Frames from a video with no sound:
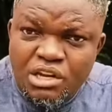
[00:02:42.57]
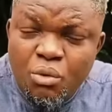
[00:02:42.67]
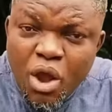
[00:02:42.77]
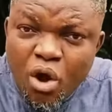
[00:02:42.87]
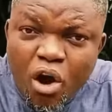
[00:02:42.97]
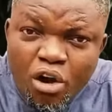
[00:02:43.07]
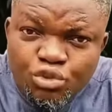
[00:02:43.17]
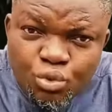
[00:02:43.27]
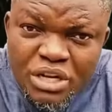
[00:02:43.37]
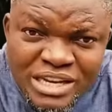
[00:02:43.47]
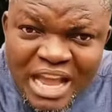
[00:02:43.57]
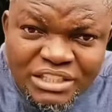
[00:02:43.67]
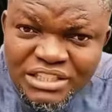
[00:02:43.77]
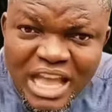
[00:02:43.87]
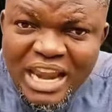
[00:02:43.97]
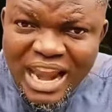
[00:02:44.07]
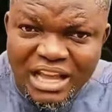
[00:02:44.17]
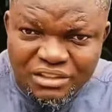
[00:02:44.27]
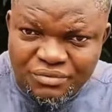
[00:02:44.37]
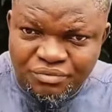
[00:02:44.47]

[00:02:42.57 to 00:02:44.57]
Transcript: They were all doing that in that land.